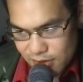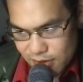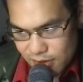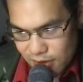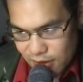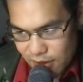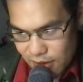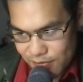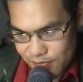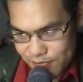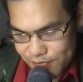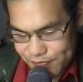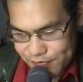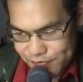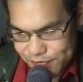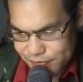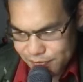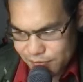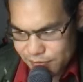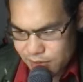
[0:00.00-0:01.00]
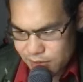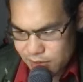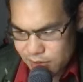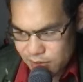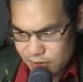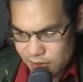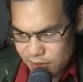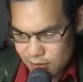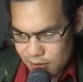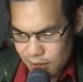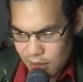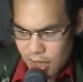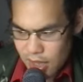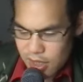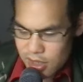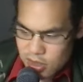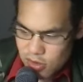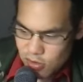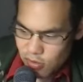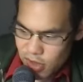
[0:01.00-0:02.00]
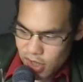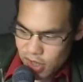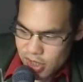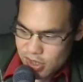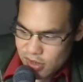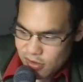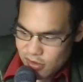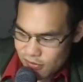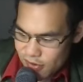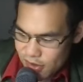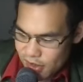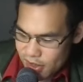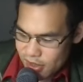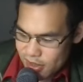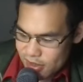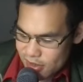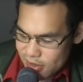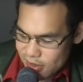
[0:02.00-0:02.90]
Um, like this whole idea of like